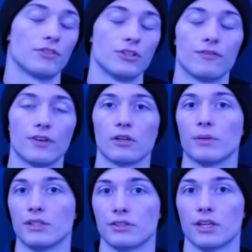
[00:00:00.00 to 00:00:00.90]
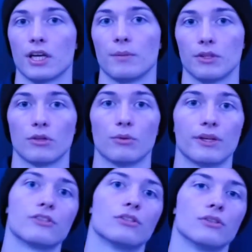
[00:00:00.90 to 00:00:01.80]
After you fight Queen Slime, you're
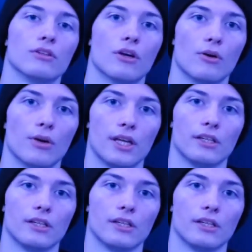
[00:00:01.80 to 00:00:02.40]
going to go